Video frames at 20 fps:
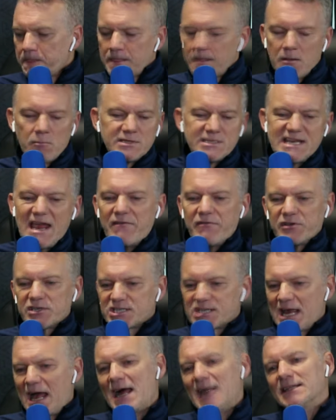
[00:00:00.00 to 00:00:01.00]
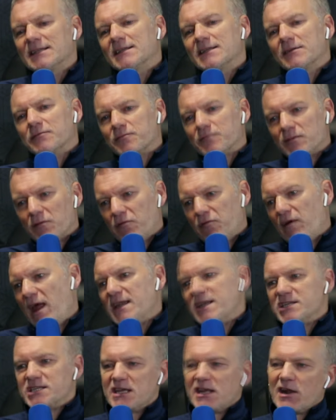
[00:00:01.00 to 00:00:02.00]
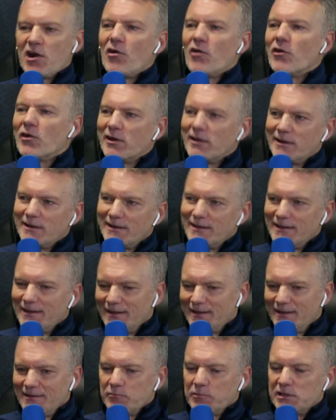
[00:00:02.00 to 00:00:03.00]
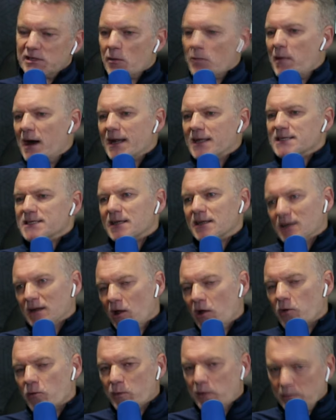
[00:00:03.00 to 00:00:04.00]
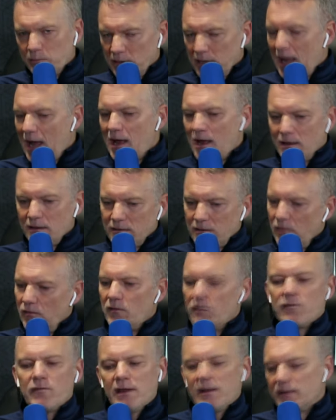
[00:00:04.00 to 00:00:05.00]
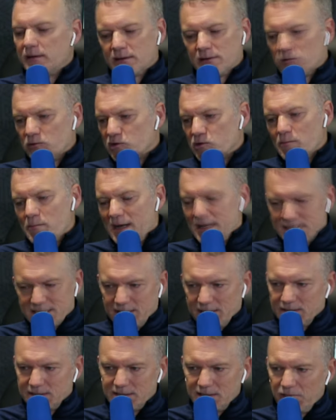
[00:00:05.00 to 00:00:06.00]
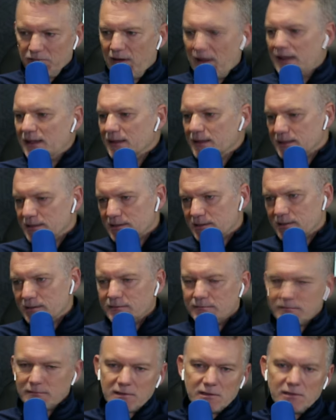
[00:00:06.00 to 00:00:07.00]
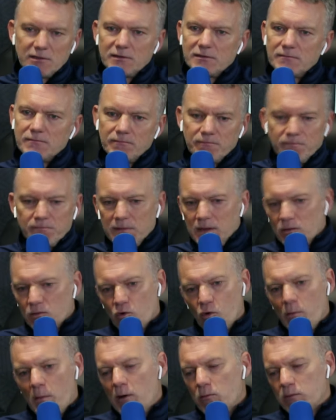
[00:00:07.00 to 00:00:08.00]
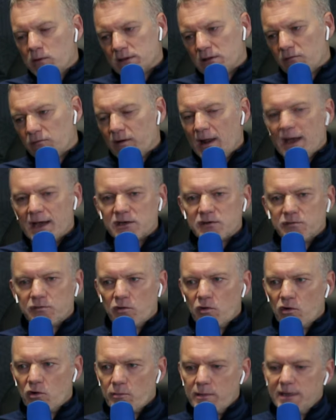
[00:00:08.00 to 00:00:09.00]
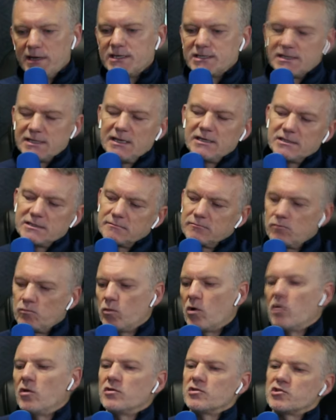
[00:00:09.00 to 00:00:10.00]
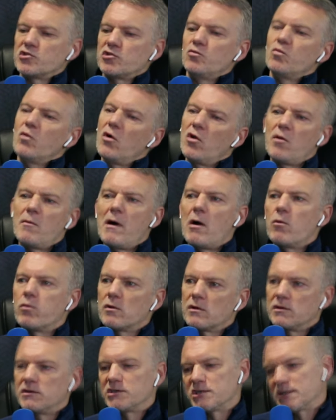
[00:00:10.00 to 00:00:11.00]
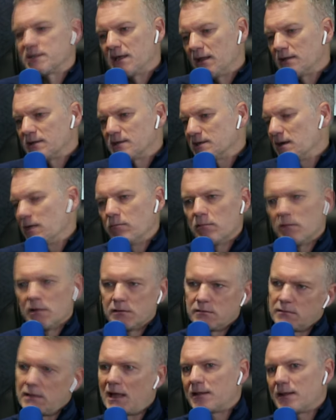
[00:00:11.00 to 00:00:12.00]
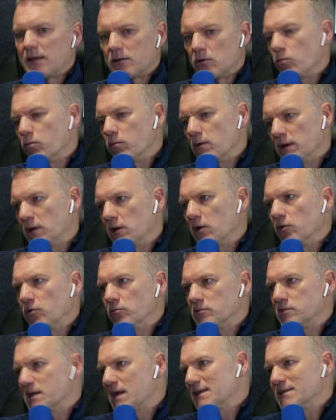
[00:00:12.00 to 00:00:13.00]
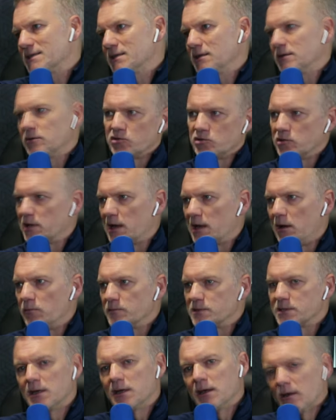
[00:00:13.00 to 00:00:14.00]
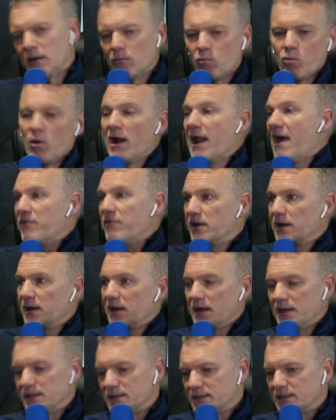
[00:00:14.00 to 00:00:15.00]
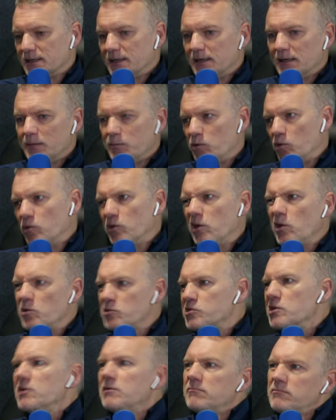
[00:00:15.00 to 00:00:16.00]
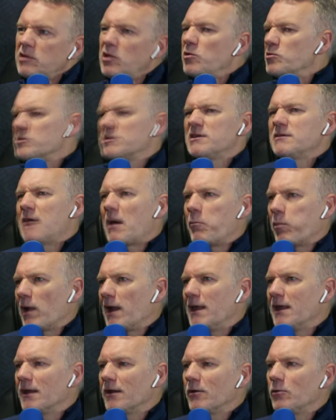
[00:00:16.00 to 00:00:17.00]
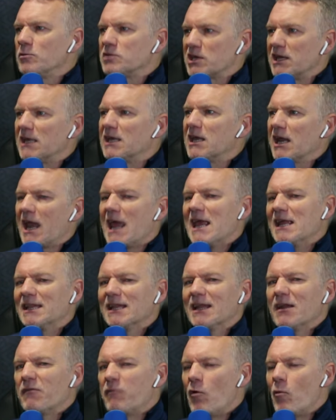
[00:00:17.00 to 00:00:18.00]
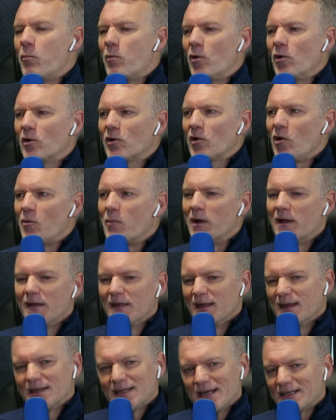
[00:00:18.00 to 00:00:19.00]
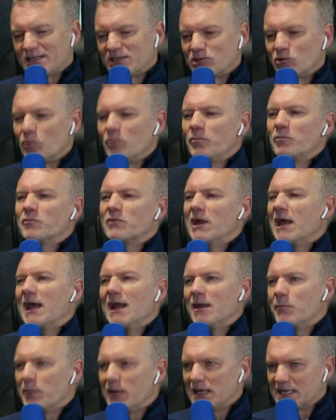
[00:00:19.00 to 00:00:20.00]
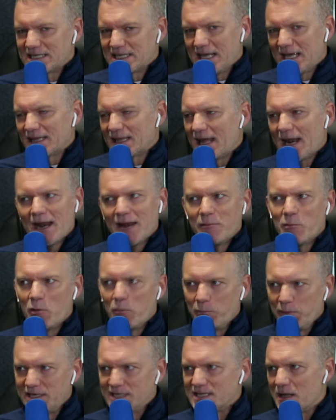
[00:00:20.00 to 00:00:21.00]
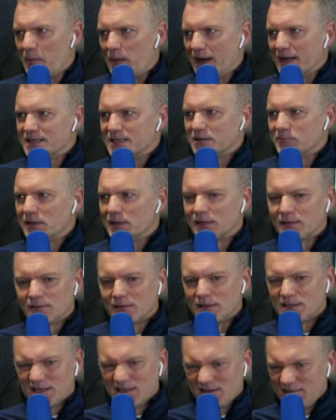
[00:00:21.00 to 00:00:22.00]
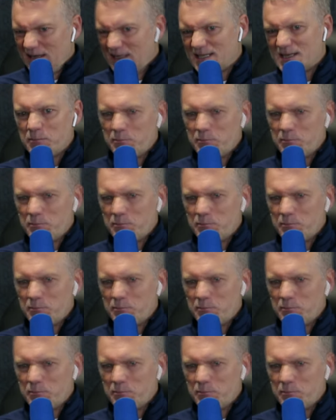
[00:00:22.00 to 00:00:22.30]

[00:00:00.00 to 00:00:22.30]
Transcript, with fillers: whichever side of the, the fence you're on. With the manager, and a lot of people are on the fence. It doesn't matter if defenders can can come out with the flags for them, and it's, it's ones who want them out can still say, well, that I don't mm. include, Saturday doesn't count, whatever it is. But using using a player who's ingrained in a football club, that shouldn't really be a stick that anyone well, beats the manager with. It's a it's a